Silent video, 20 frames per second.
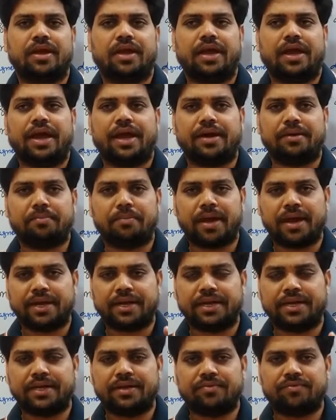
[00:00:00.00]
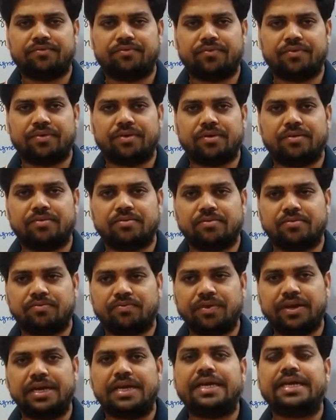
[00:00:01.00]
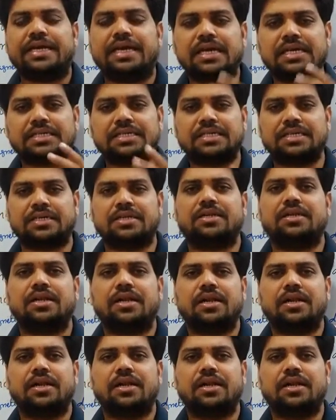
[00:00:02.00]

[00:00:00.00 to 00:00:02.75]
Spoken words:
and magnetic field induction